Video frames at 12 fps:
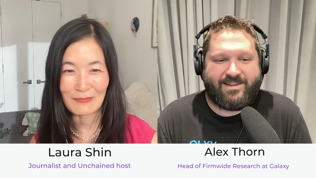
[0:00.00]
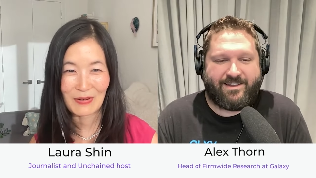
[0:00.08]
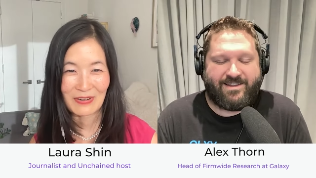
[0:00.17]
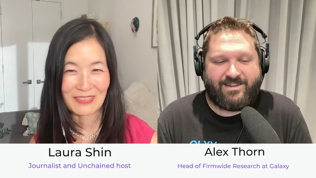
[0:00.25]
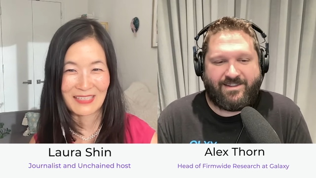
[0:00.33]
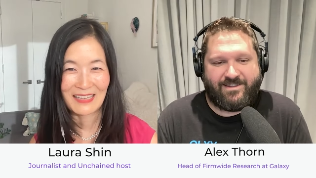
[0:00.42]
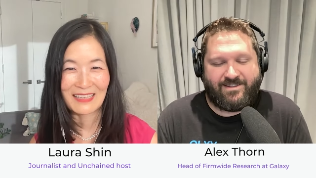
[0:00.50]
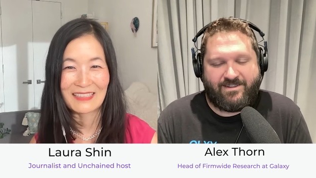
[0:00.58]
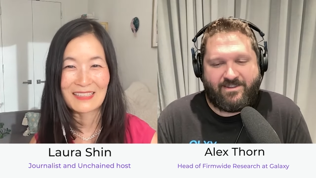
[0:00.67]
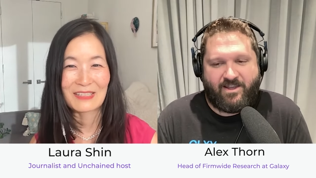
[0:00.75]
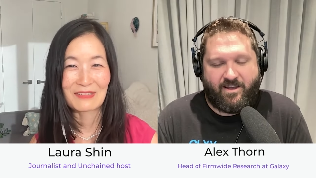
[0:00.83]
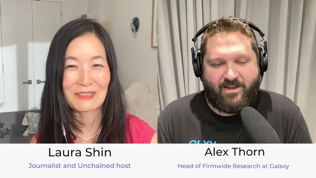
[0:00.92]
Speaker 1: person.
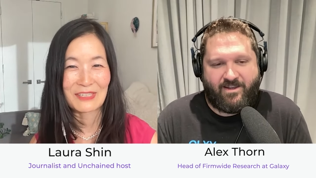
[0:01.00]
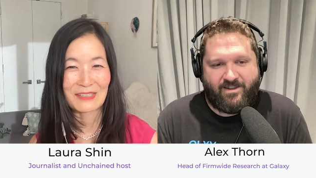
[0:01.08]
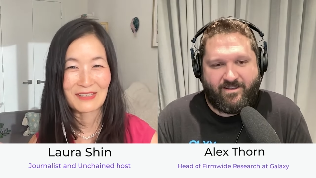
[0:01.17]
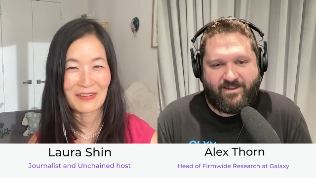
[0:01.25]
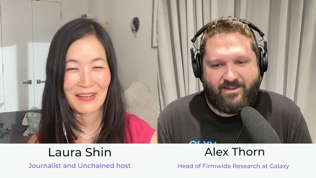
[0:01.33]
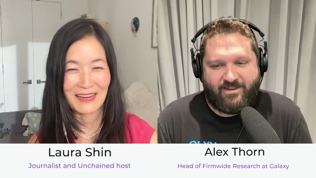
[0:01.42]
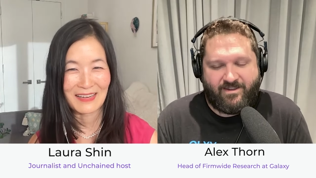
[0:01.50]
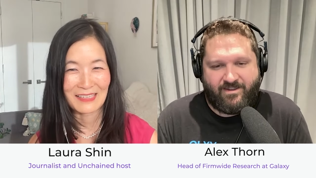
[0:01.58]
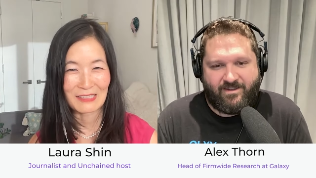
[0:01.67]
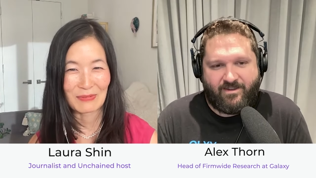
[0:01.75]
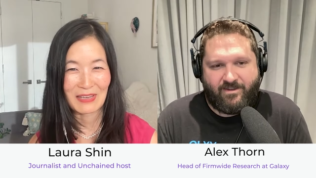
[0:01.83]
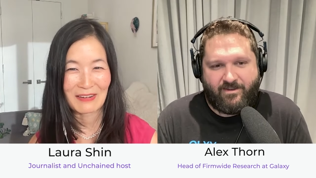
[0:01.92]
So yeah. just go ahead and
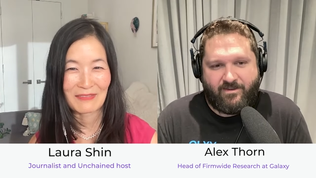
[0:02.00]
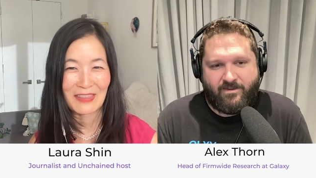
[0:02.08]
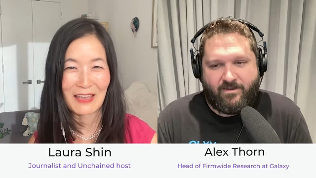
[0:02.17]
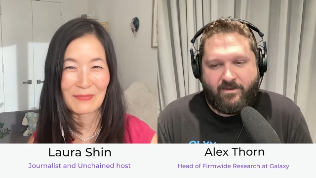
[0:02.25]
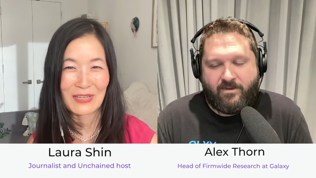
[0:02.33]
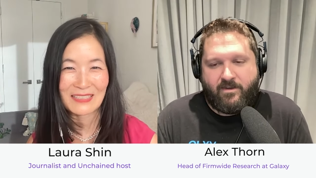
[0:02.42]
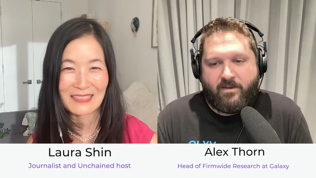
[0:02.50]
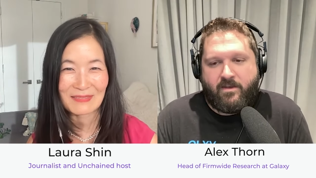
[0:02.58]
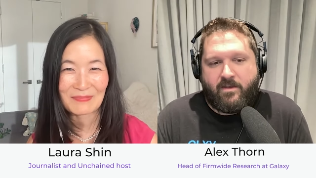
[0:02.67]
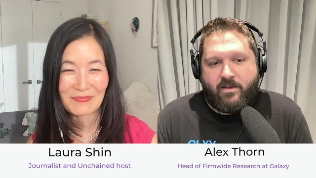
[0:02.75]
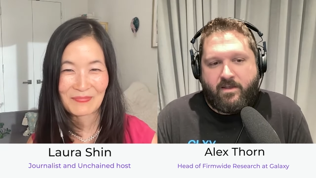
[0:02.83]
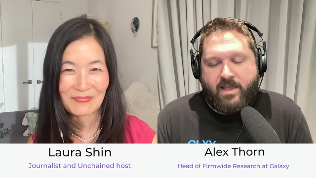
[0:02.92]
explain what that means.
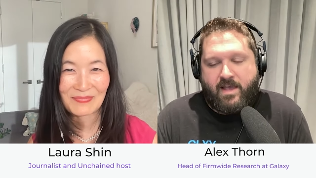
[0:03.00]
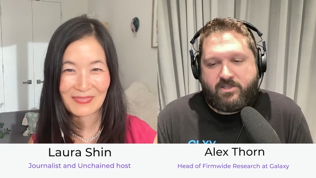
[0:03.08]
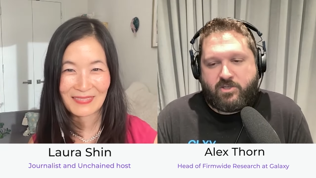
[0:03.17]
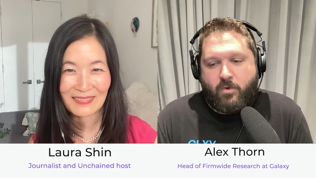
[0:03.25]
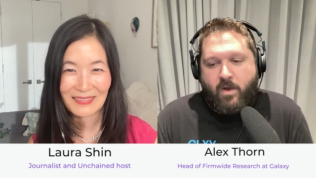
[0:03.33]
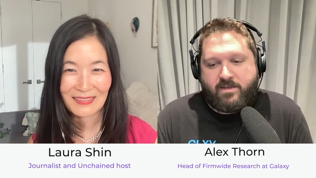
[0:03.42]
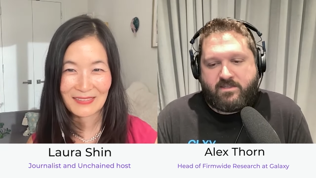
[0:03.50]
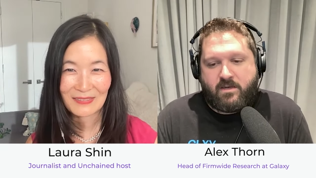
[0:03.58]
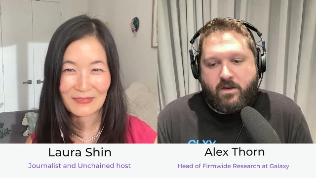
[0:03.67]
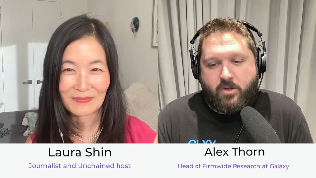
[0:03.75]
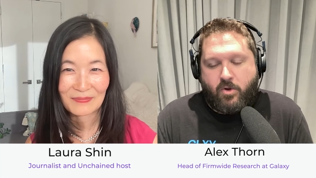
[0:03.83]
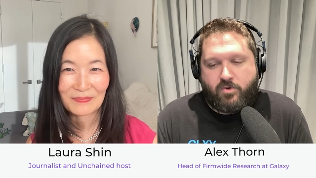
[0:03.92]
Speaker 2: Yeah. So I
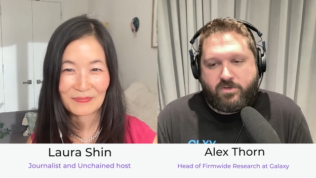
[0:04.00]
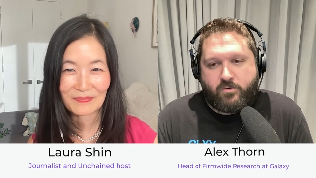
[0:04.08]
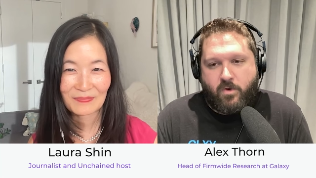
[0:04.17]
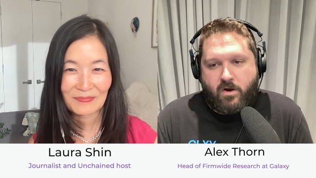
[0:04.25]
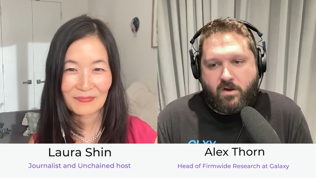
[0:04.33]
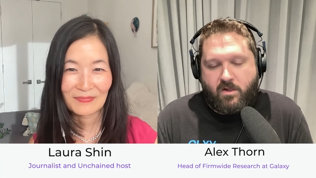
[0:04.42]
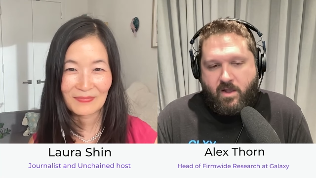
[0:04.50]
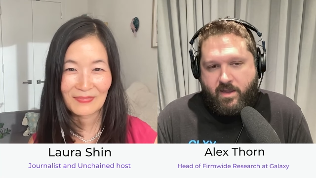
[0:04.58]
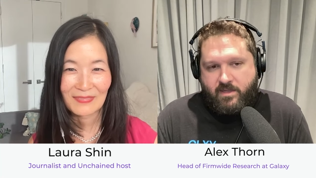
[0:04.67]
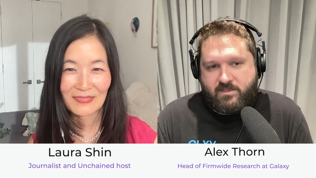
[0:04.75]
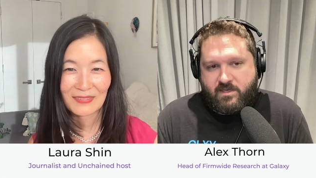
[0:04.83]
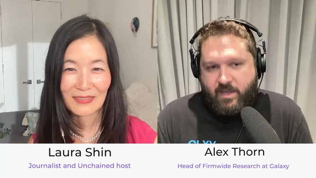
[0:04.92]
sent a note to our
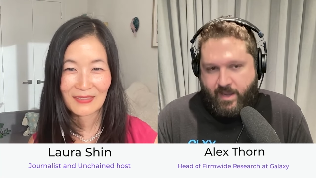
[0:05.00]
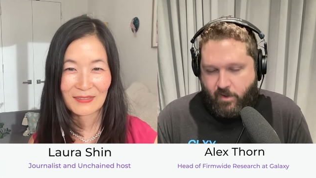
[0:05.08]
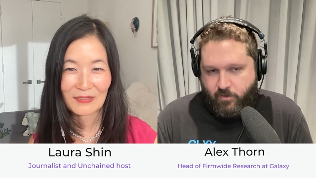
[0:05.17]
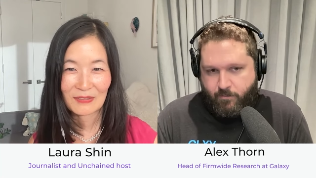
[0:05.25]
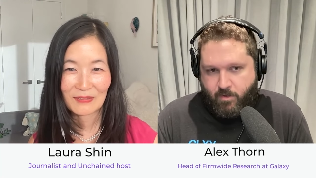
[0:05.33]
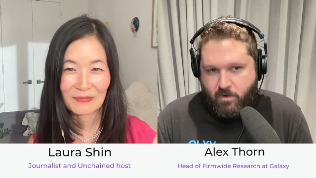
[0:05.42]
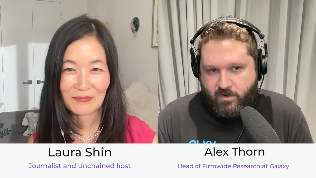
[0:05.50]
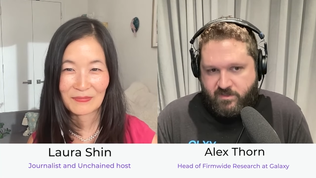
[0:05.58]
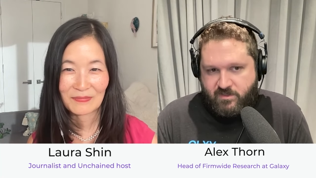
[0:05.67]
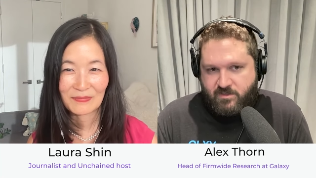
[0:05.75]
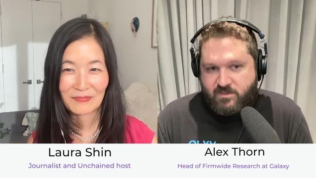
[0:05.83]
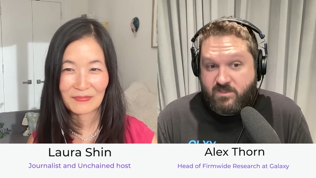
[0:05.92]
clients and
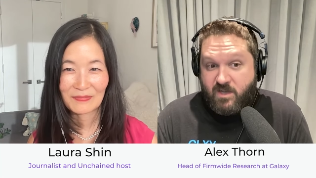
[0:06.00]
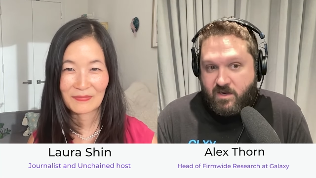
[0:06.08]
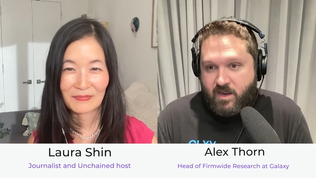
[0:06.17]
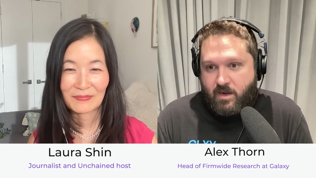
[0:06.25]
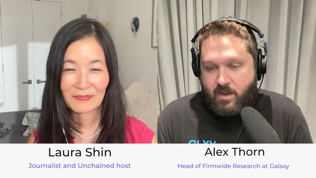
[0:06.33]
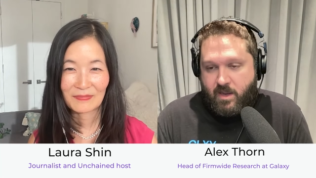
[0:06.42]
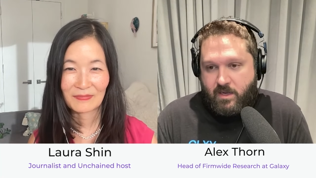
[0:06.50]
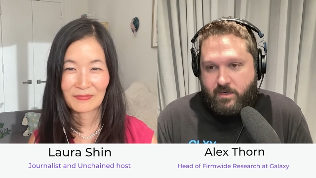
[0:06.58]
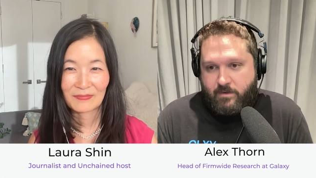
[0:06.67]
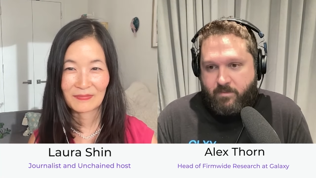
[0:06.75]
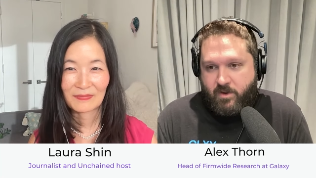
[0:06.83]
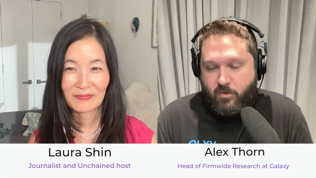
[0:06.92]
counterparties on Sunday night,
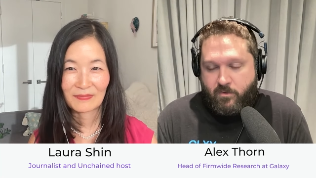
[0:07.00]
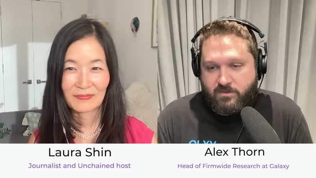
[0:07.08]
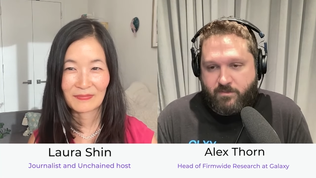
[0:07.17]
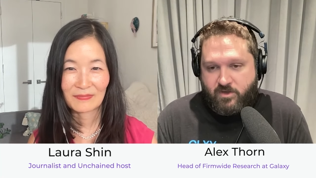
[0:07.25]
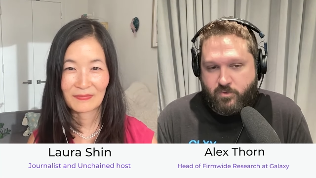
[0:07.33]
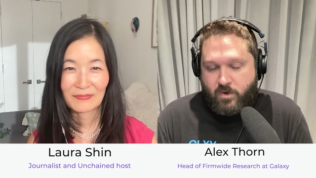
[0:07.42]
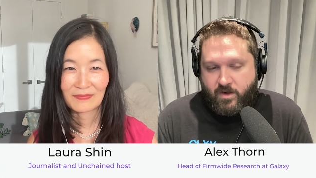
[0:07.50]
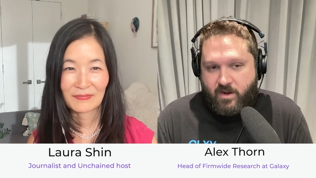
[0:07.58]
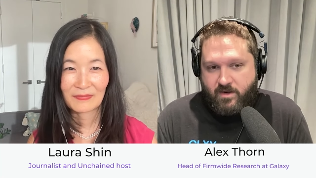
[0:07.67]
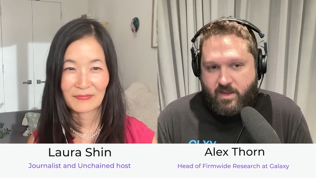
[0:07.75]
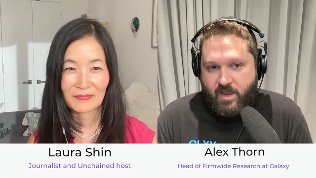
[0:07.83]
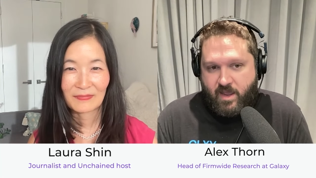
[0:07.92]
and Bitcoin is about
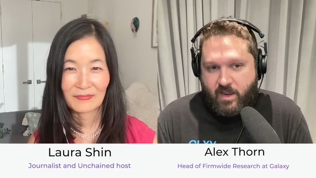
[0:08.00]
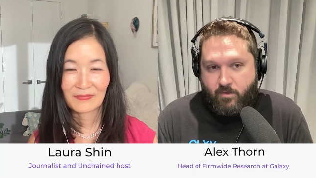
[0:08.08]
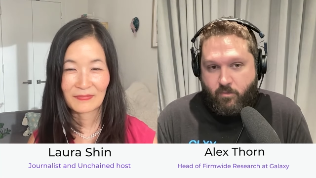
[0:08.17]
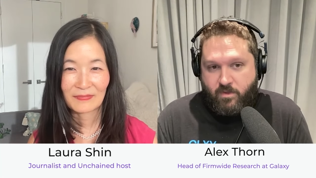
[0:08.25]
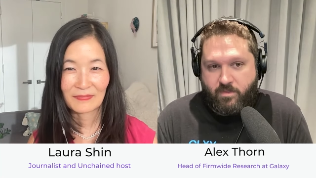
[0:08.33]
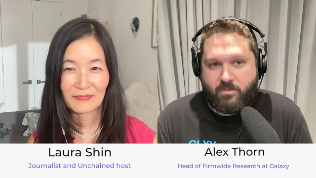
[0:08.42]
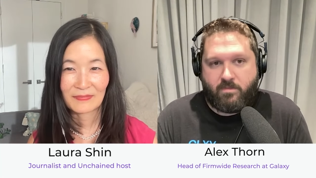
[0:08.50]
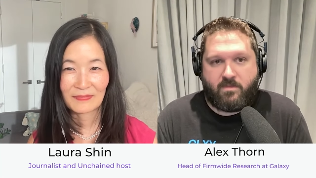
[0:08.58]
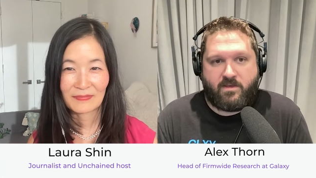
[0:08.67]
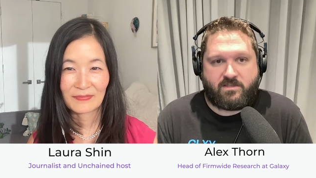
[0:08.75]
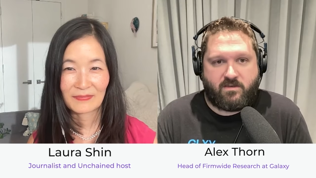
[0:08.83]
29K with this